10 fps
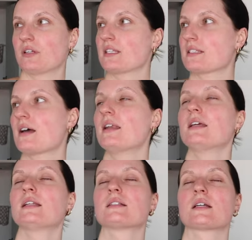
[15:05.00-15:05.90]
you're in the sun,
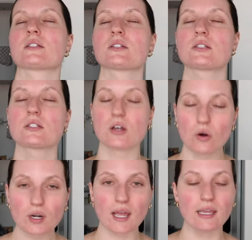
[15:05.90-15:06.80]
it is
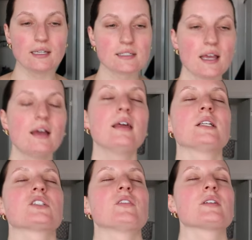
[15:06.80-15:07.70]
so nice.
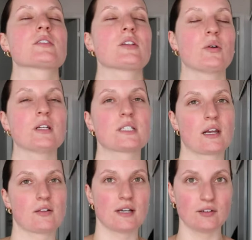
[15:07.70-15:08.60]
Just felt so good to
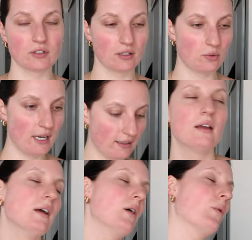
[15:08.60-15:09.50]
get outside for a little while.
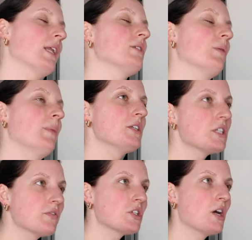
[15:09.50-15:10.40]
Went into a bunch
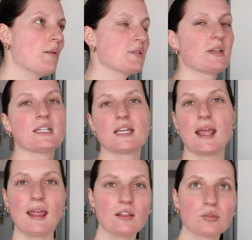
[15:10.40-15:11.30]
of different shops. went into
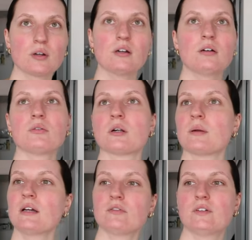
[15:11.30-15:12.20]
Anthro,
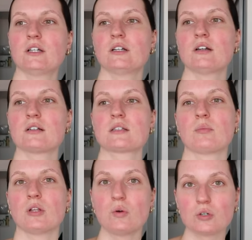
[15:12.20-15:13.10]
Urban Outfitters,
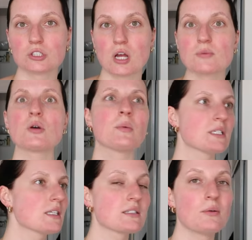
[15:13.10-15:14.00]
some local shops. Oh, I
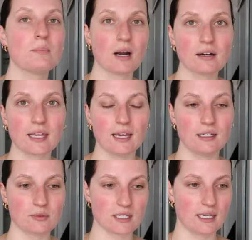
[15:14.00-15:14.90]
went to this little market
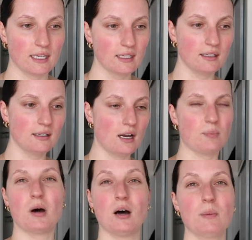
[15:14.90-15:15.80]
and it was like
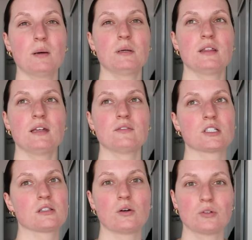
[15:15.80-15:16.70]
a pop-up, I think, of
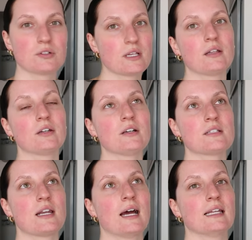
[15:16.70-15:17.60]
just local sellers
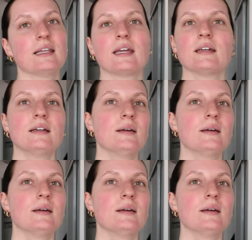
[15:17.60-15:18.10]
and it had like